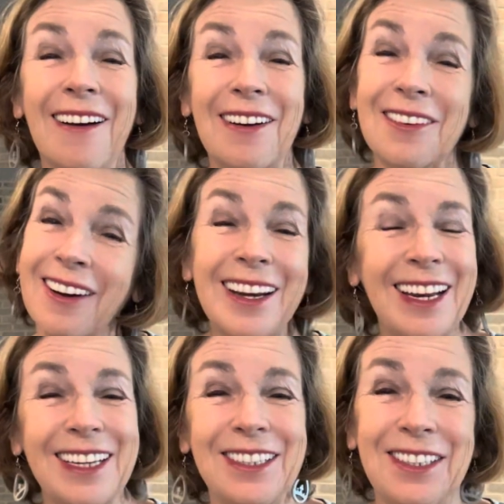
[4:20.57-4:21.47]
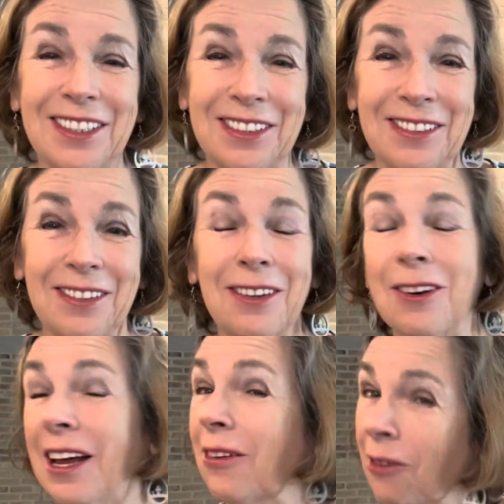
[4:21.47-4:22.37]
right into
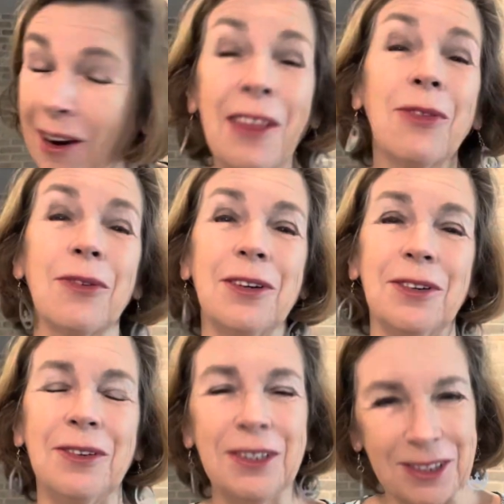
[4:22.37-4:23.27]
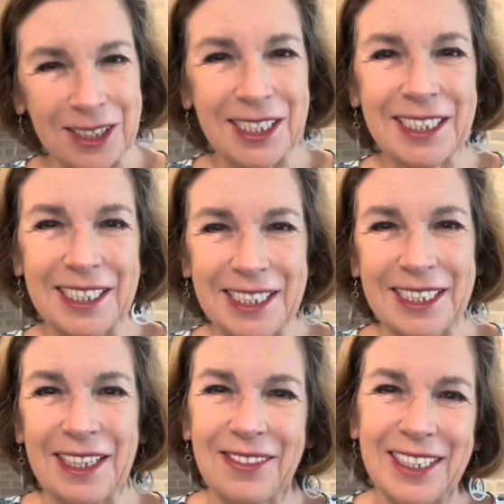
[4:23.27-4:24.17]
and right through your 60s,
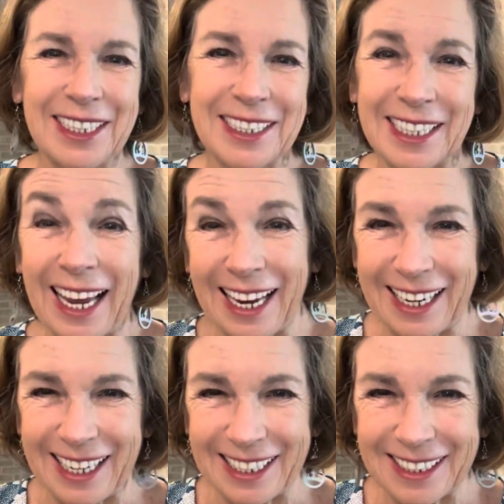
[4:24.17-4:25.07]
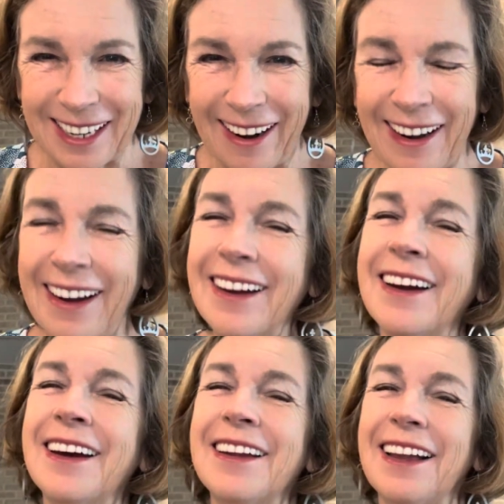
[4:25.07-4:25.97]
70s, and 80s.
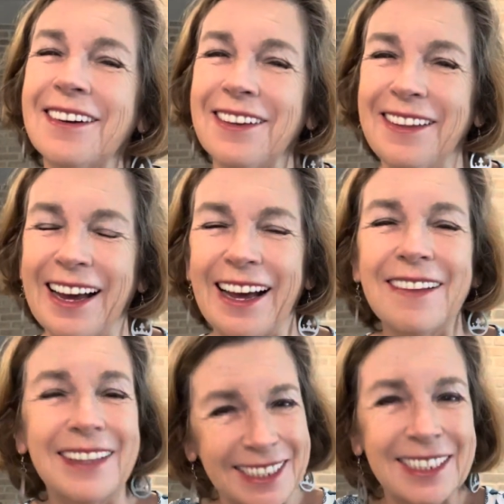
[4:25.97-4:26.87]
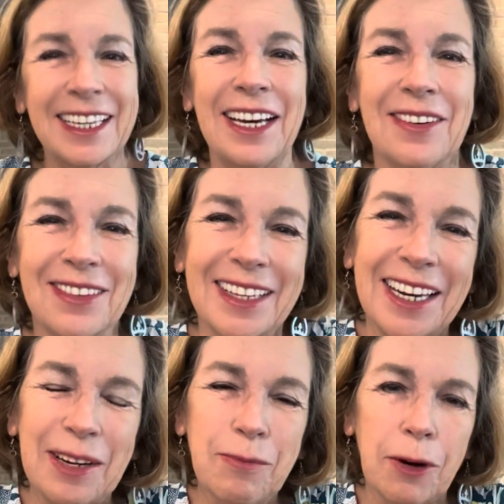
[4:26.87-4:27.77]
Good luck with that. This is Kim with
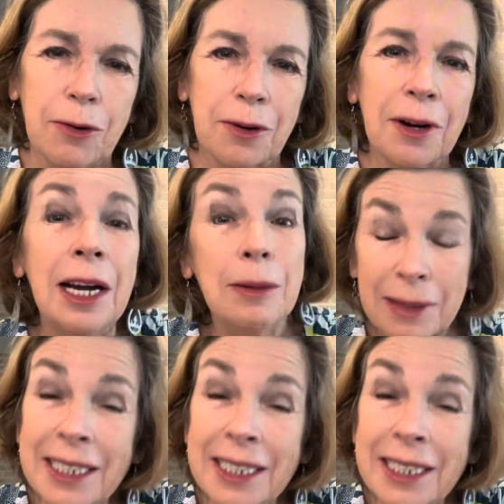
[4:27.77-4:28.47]
Getting Bolder. Please